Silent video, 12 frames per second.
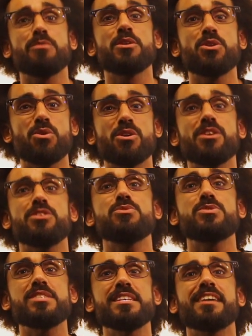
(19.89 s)
the menorah
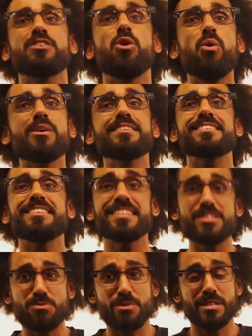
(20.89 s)
you see on coins in
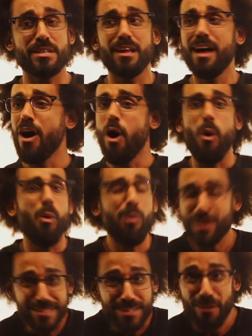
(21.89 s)
Israel.
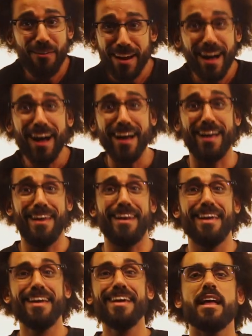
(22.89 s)
What's going on?
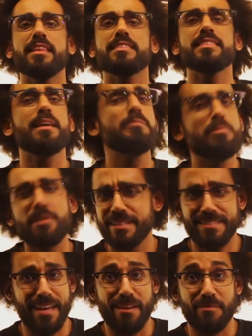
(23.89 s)
Let me break
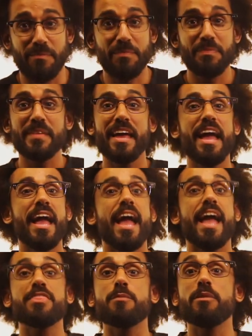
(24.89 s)
it down.
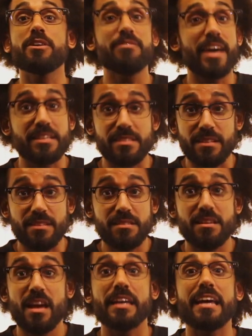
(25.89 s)
In the book of
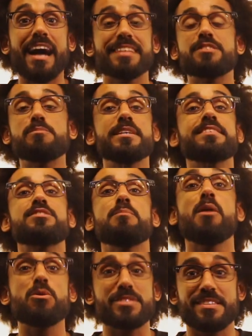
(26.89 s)
Exodus, God speaks to
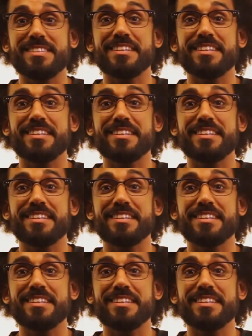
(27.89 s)
Moses